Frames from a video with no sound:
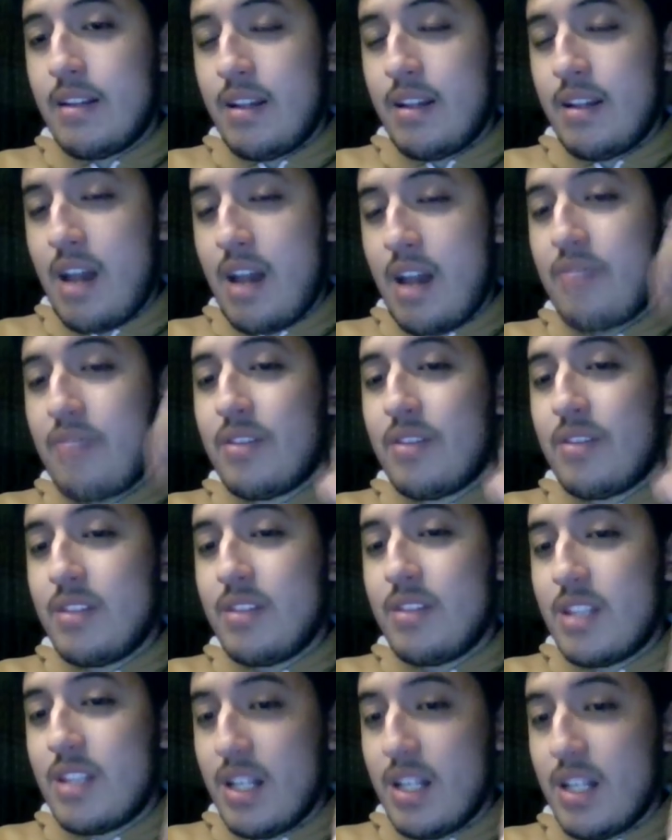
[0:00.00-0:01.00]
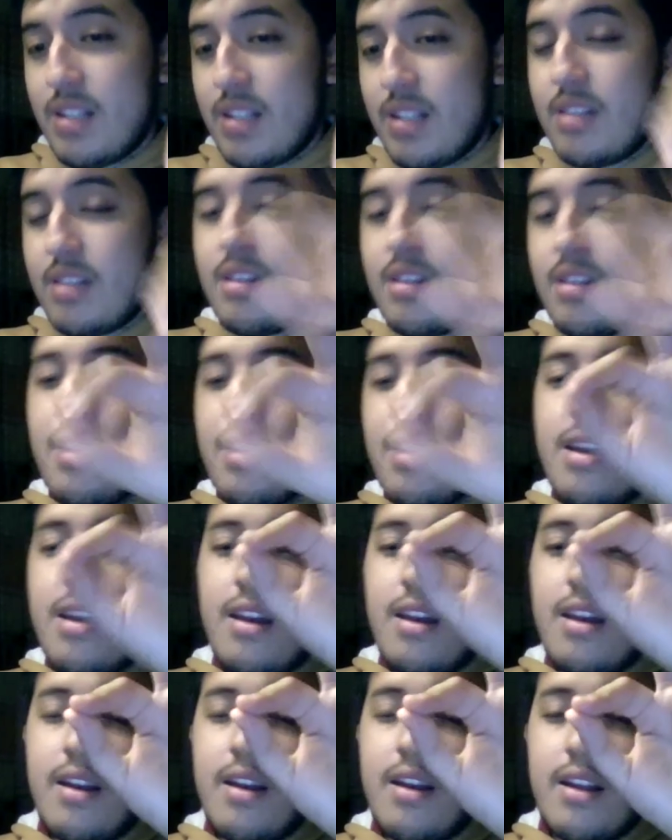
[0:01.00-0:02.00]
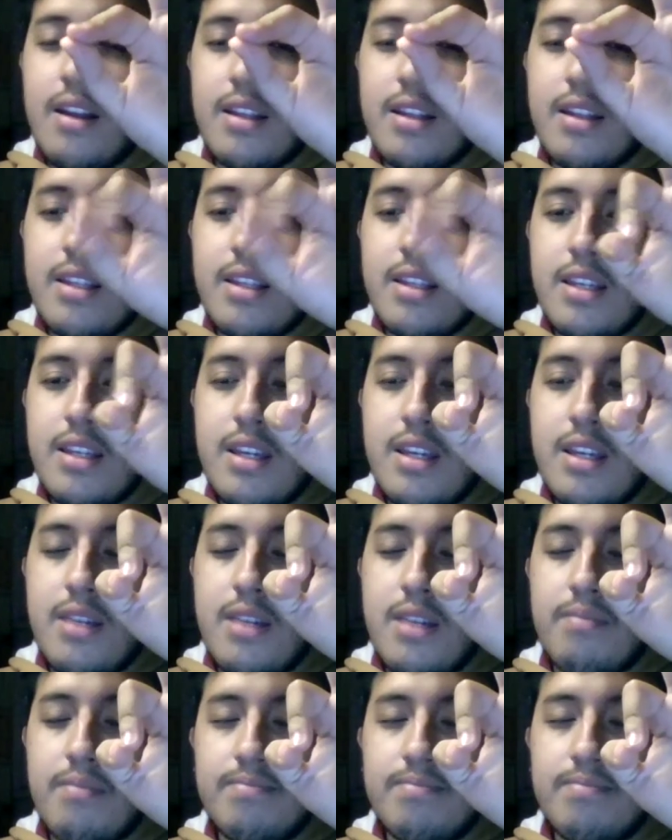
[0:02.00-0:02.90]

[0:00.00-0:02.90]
after the dot the